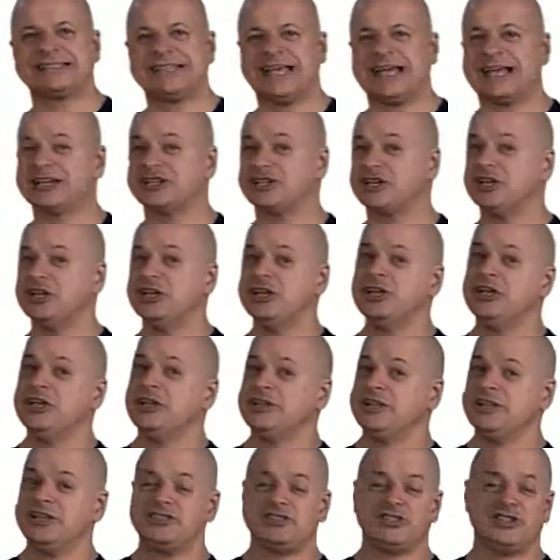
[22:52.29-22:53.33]
section.
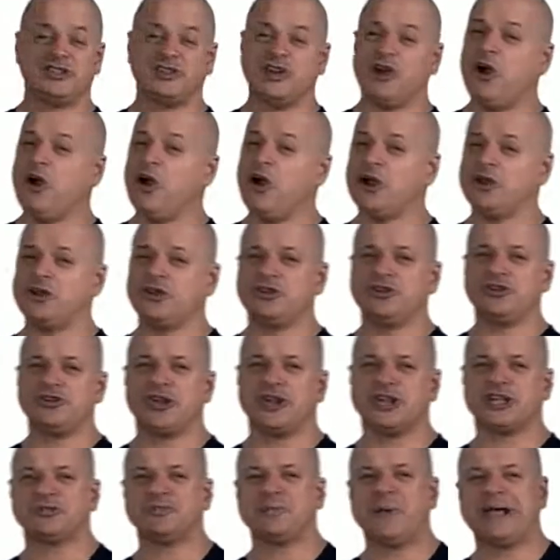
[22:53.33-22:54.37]
This is hard. You should
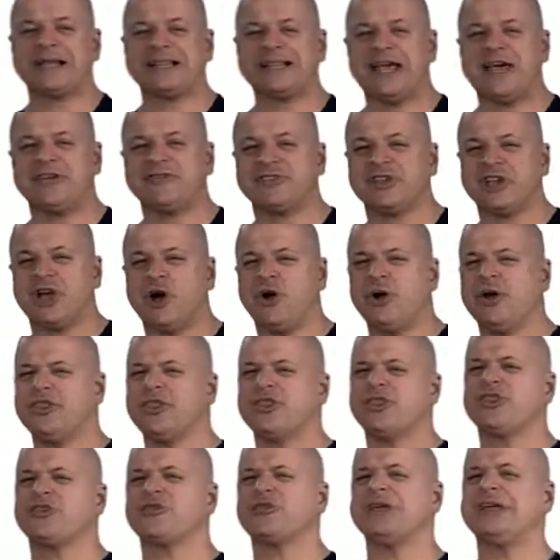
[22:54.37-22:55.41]
expect to have to go it
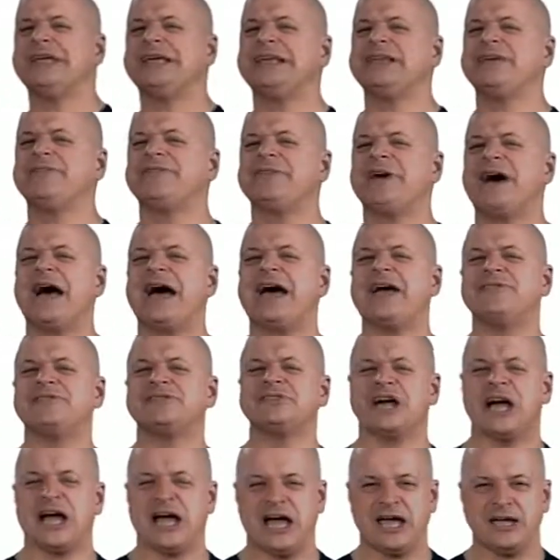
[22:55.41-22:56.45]
3 to 5
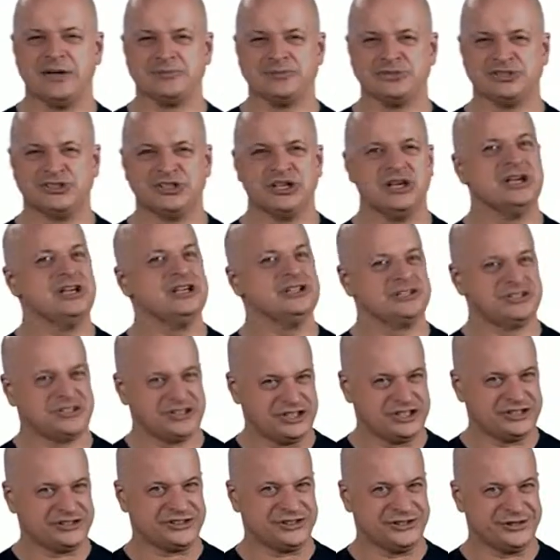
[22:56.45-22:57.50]
times. See
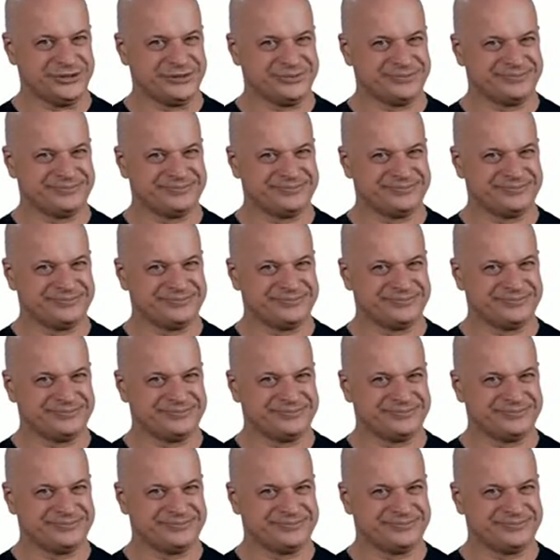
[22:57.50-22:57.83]
you soon.